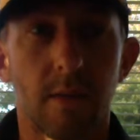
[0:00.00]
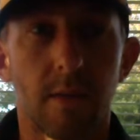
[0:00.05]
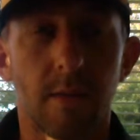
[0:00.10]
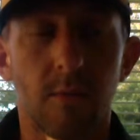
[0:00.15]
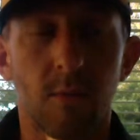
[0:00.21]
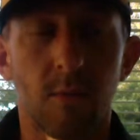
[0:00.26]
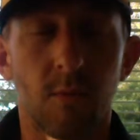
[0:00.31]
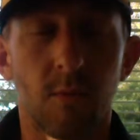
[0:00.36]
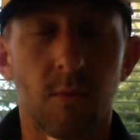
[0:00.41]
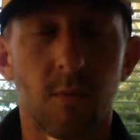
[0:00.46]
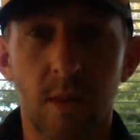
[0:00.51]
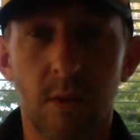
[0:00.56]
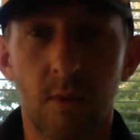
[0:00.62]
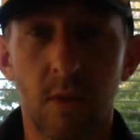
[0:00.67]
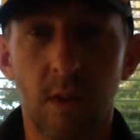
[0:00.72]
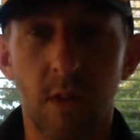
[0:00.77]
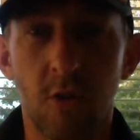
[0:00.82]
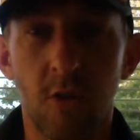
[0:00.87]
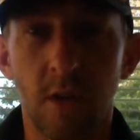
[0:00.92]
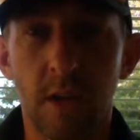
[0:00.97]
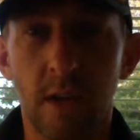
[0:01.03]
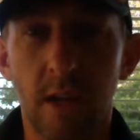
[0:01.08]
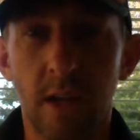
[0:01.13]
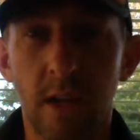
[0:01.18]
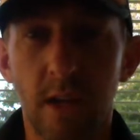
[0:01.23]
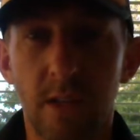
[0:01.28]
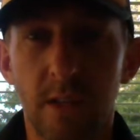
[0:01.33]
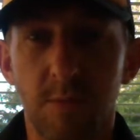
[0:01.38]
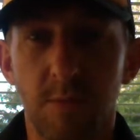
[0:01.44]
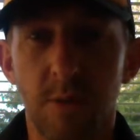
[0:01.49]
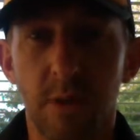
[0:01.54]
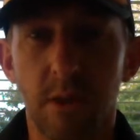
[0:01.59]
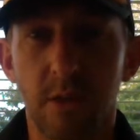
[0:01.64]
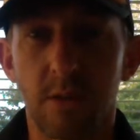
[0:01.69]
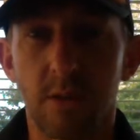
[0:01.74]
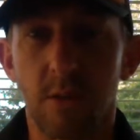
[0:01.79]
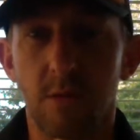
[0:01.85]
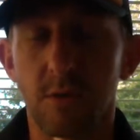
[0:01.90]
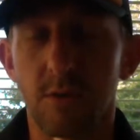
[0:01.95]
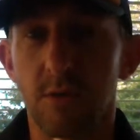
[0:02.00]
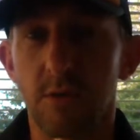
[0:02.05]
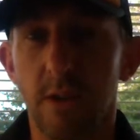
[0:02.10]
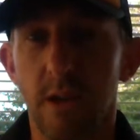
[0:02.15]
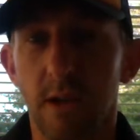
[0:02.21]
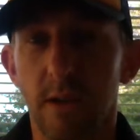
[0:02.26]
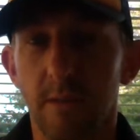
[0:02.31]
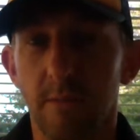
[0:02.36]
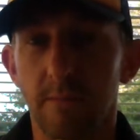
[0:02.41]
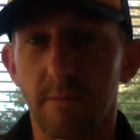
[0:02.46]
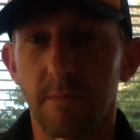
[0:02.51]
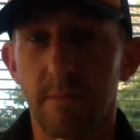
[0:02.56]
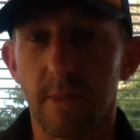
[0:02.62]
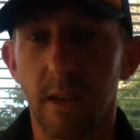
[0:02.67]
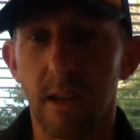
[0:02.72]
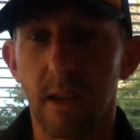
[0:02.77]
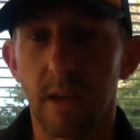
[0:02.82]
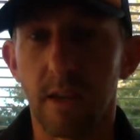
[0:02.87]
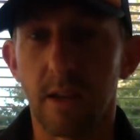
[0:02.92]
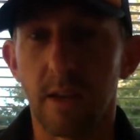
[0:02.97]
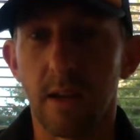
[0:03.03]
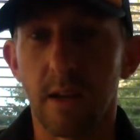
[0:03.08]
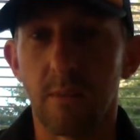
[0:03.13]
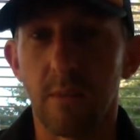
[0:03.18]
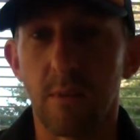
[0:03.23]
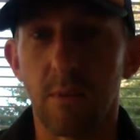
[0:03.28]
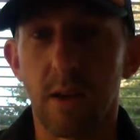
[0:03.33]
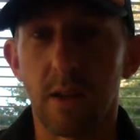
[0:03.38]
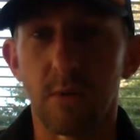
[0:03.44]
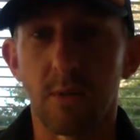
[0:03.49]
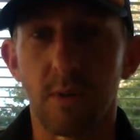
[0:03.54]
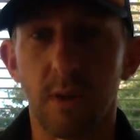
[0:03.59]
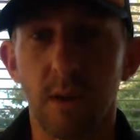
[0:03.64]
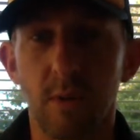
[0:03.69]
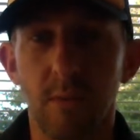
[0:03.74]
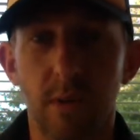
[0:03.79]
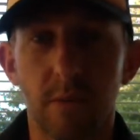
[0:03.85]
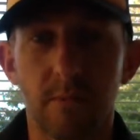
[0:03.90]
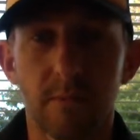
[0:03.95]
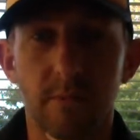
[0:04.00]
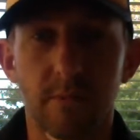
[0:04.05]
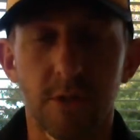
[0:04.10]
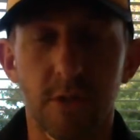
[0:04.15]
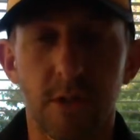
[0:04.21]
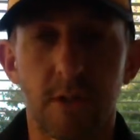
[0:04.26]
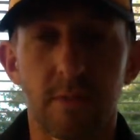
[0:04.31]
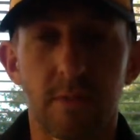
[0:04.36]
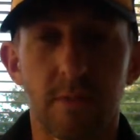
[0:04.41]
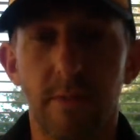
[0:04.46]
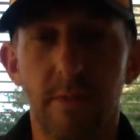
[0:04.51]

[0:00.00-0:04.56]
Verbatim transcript: one in the earlier years, but I was too young, and uh, my mother wouldn't let me. So,